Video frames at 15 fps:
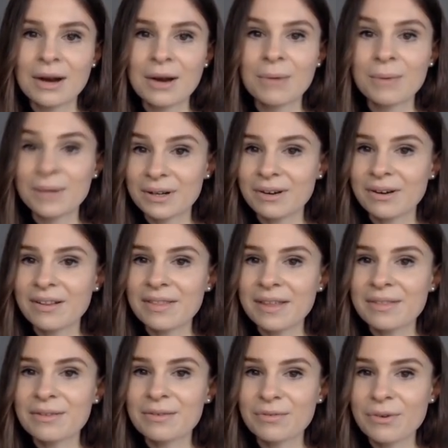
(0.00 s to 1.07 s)
Recall
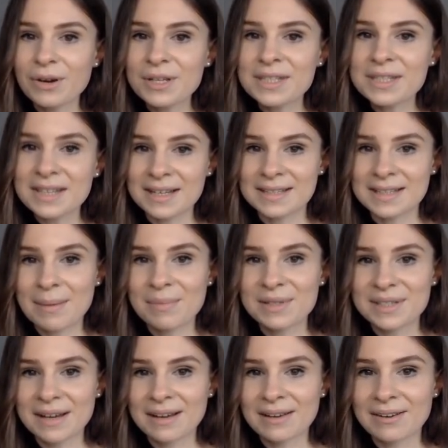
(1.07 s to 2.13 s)
that the first example
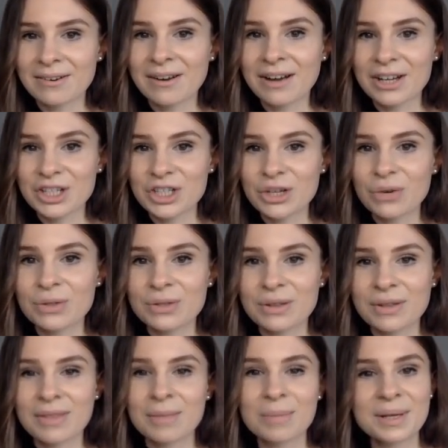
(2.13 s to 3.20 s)
dialogue I showed you
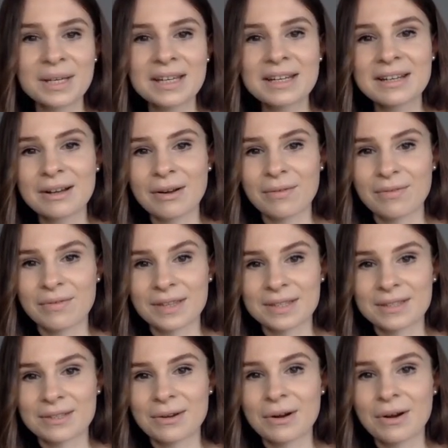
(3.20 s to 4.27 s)
at the beginning of this
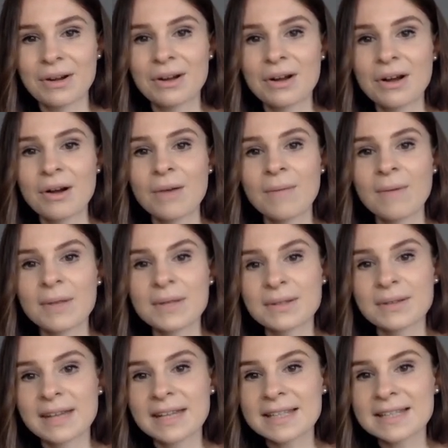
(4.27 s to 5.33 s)
talk was on
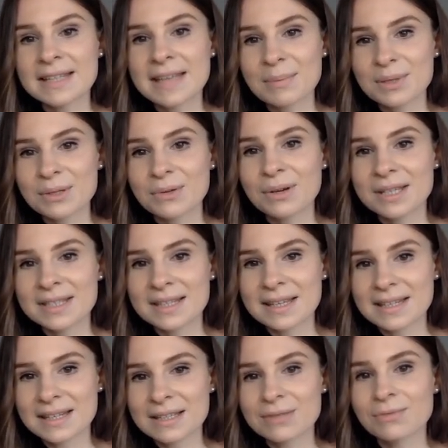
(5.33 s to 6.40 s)
Netscape's cookie
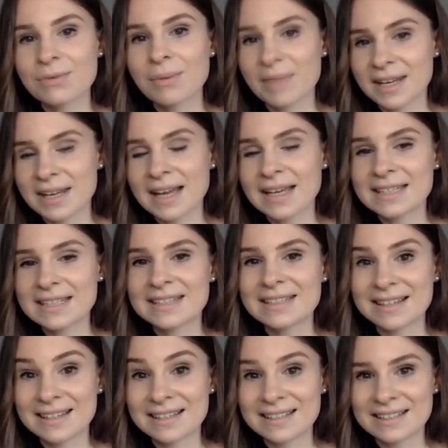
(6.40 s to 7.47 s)
settings from the
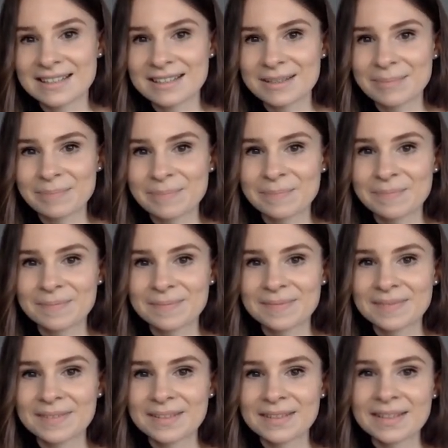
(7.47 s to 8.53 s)
1990s.
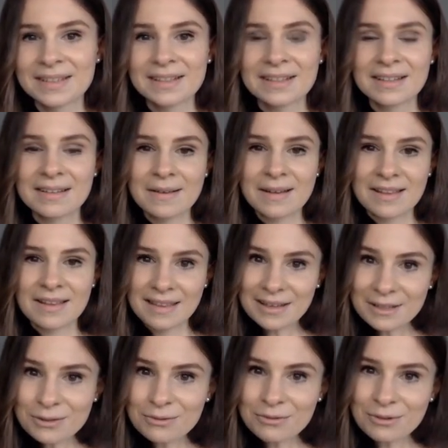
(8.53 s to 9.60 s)

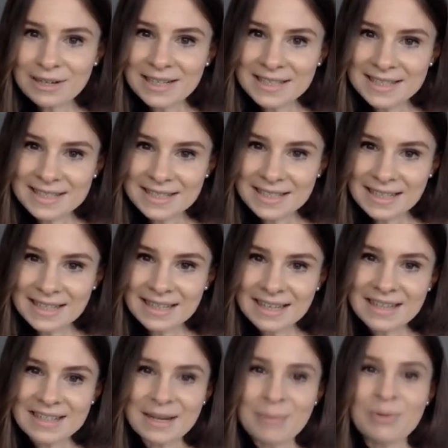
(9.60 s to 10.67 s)
Thank you for listening,
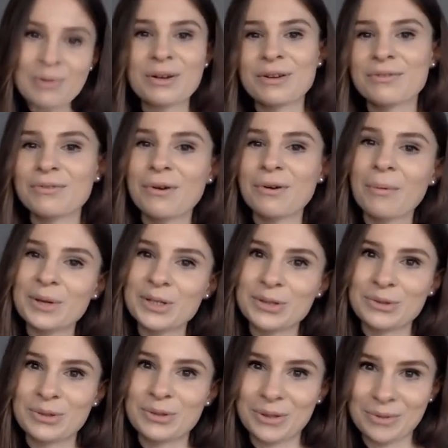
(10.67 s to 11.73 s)
and I'm looking forward to
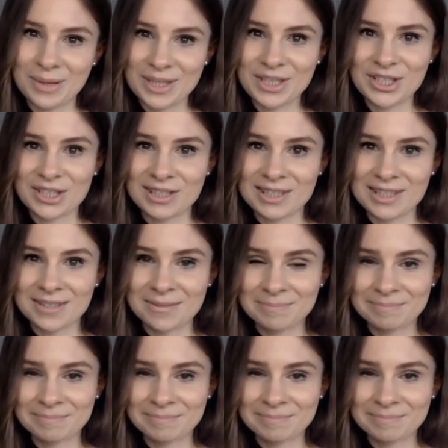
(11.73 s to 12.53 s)
your questions.